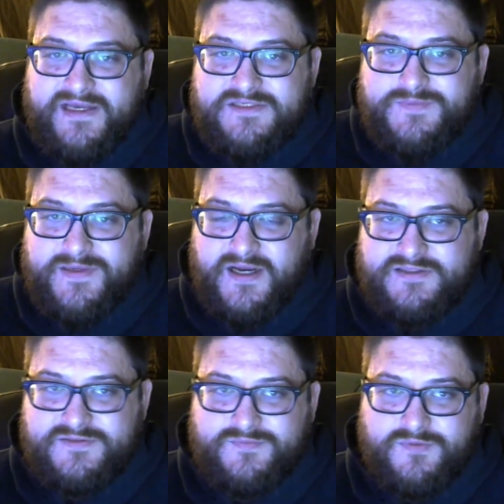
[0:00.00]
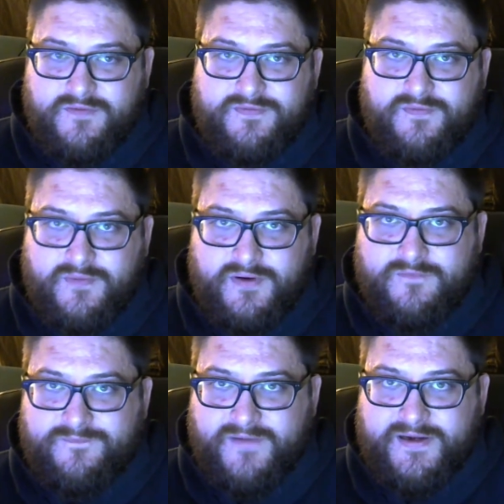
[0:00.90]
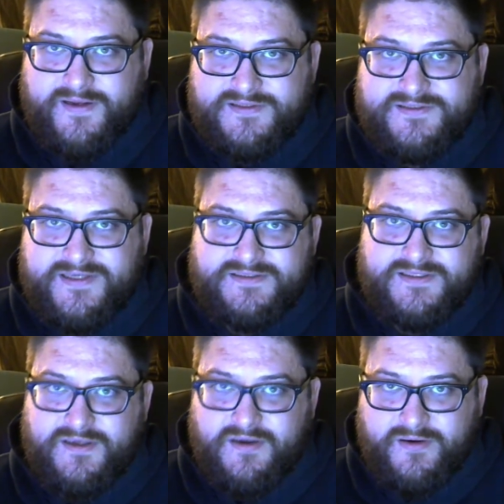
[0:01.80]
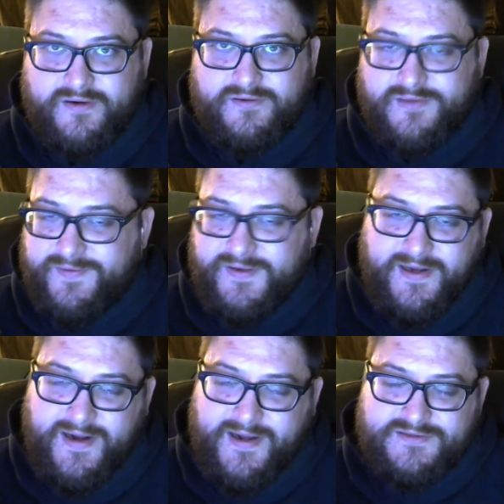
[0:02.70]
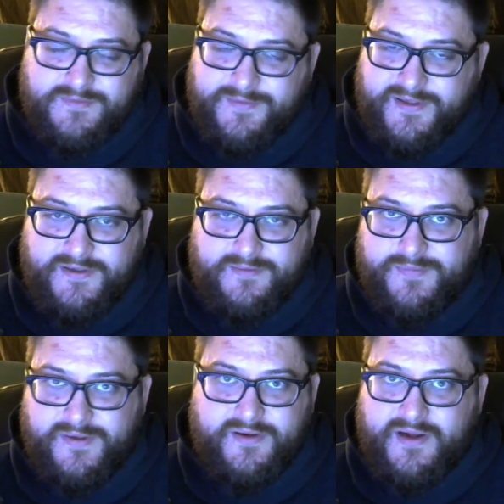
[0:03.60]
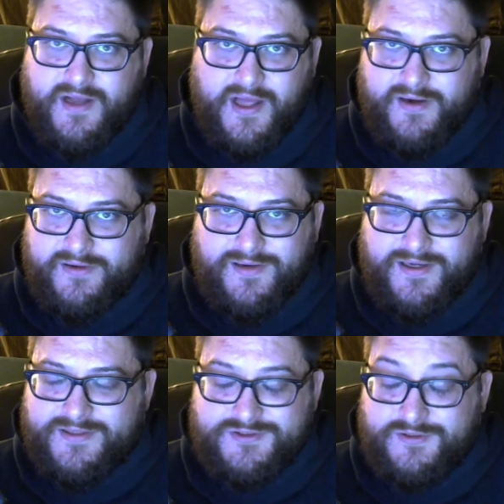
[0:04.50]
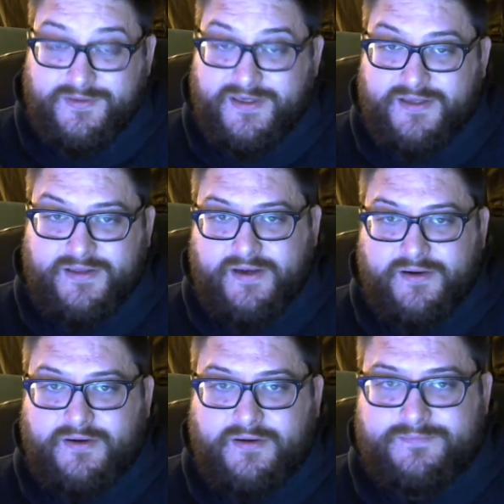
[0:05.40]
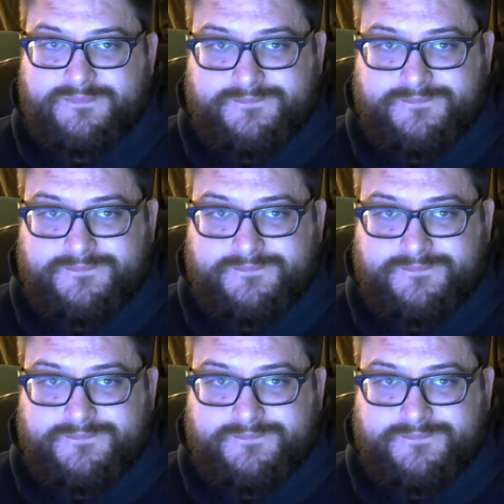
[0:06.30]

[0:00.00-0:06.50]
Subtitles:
it's because of the Renault fight against Kat Zingano. I think it has to be, but I just don't get that call.